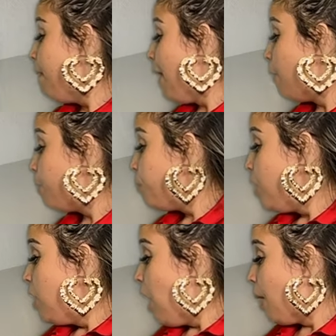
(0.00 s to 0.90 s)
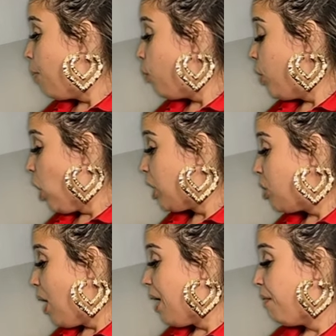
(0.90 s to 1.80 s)
Now, um, we
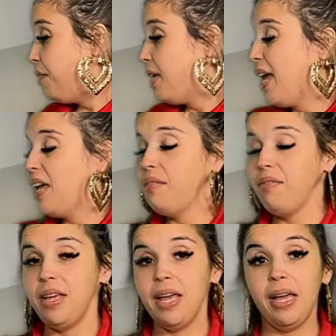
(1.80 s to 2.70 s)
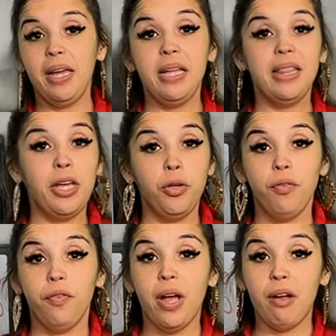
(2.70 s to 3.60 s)
also have VA. VA, thank you
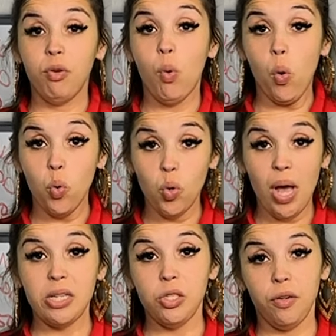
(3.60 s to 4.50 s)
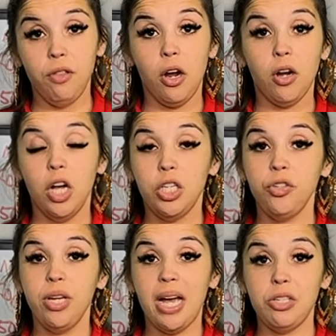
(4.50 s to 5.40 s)
for everyone who has served our
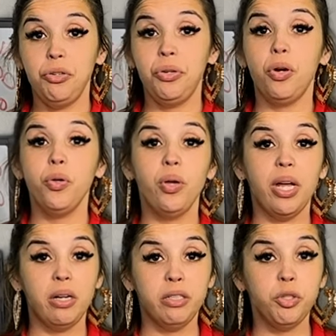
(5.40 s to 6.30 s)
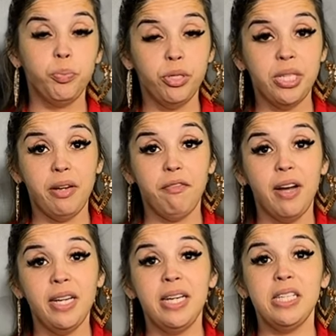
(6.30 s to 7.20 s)
country. As you know, you get 100%
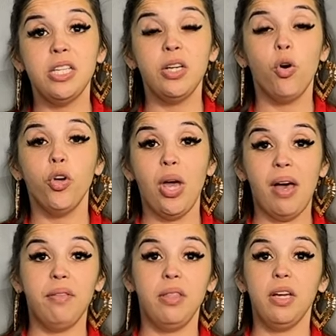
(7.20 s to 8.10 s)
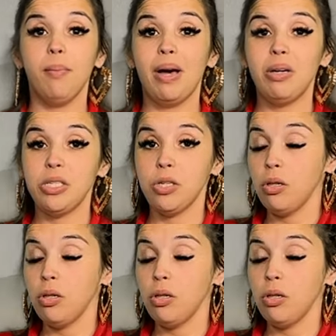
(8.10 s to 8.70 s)
financing. All you have to think about is the